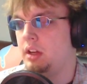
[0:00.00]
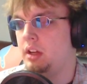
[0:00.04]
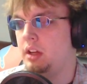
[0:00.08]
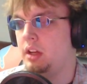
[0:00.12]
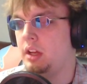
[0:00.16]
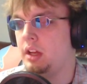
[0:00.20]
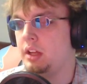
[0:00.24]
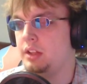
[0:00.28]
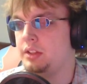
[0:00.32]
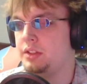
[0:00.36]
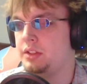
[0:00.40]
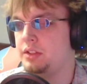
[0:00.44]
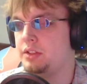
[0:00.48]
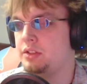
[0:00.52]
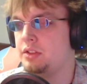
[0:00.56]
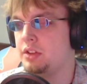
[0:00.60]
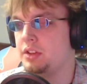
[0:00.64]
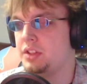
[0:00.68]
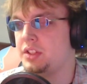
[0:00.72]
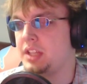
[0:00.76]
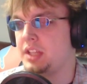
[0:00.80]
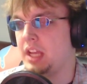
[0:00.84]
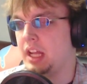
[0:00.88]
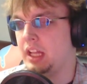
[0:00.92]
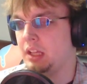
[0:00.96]
It's just
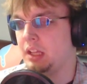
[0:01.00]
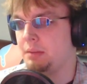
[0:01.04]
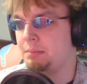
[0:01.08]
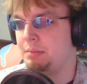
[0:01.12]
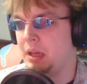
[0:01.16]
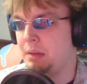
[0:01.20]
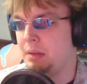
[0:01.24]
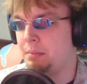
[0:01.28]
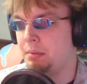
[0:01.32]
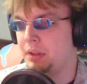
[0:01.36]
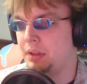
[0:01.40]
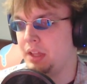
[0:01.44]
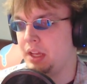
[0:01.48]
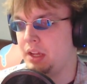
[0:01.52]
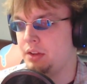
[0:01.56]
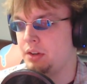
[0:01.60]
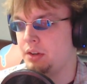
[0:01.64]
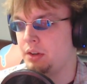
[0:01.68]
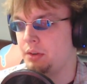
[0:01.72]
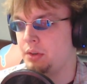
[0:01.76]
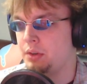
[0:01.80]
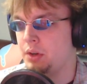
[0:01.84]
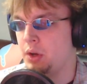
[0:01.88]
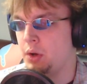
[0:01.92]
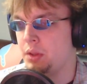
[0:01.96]
telling people that you
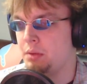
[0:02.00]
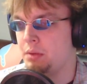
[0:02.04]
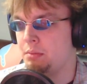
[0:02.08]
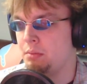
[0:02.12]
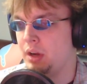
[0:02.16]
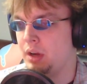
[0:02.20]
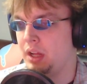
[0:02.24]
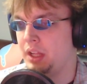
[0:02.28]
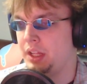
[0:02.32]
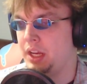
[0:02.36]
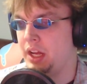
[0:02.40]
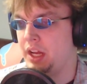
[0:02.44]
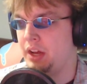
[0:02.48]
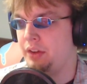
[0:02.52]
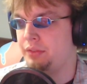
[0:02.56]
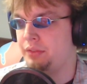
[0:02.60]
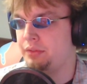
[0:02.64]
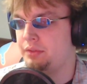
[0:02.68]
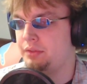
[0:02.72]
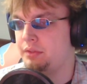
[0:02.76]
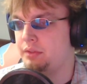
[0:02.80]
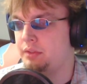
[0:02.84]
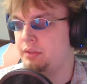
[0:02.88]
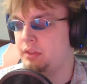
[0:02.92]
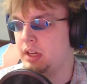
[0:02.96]
don't know them well enough,
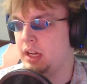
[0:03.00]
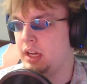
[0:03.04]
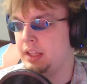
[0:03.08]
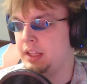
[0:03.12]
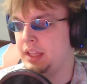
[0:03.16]
and